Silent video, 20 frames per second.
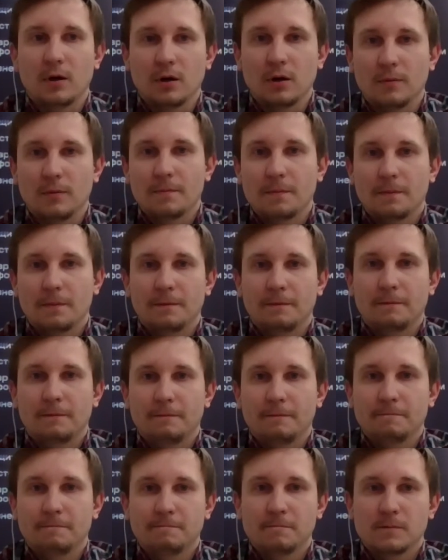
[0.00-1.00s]
I will have your
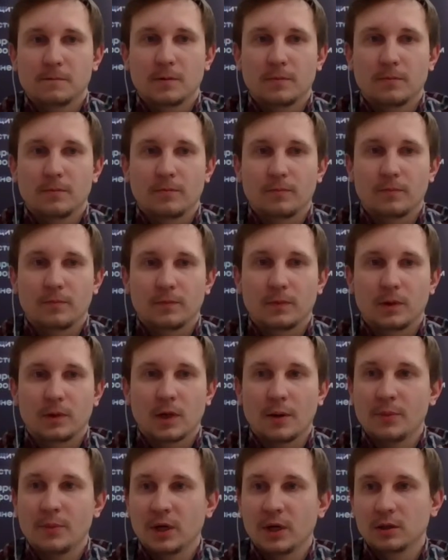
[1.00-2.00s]
questions there,
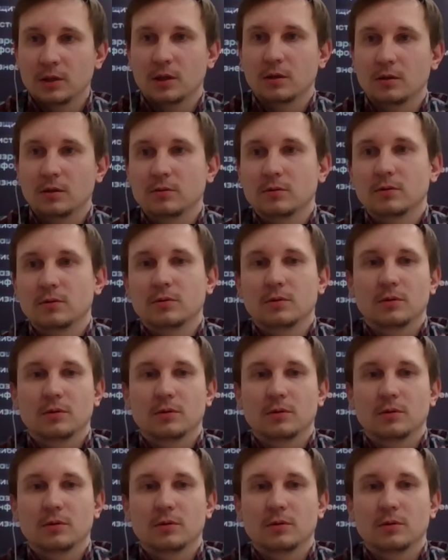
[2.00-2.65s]
that's for sure.